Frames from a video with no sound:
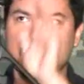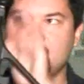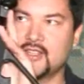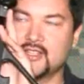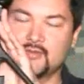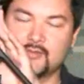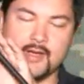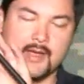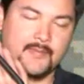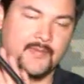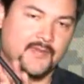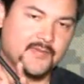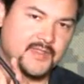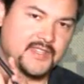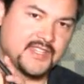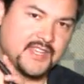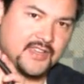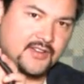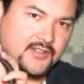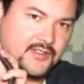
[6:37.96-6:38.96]
You can swap from
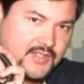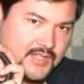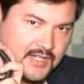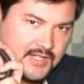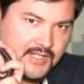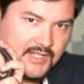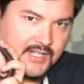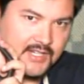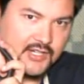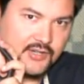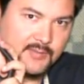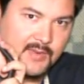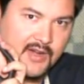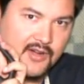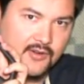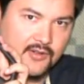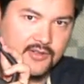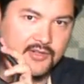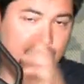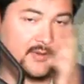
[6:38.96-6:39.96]
the standard 16-inch
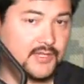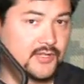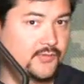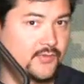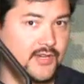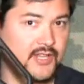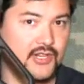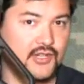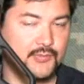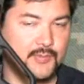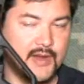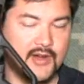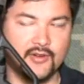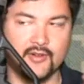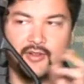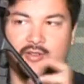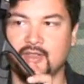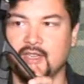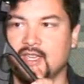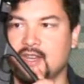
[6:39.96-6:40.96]
barrel to a 20-inch
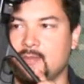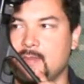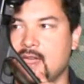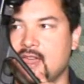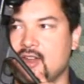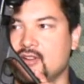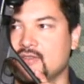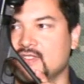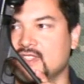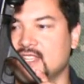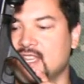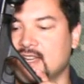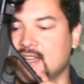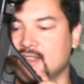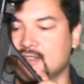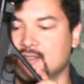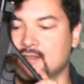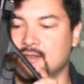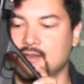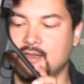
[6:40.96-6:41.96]
barrel in a matter of
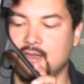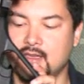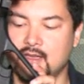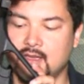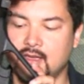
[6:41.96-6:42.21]
seconds.